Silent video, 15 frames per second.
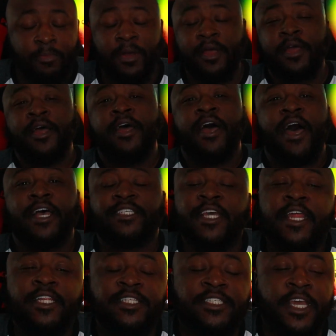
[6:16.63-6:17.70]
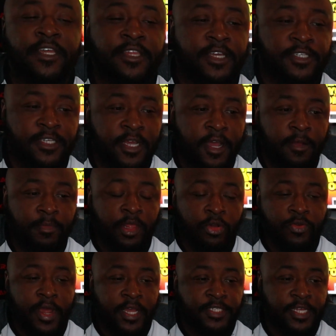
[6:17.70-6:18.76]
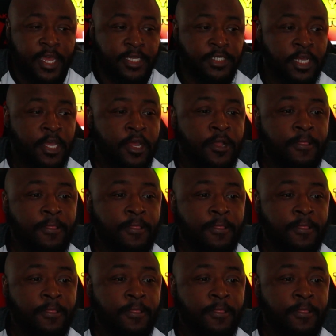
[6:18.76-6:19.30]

But I say it to say this, um, Little Nas X.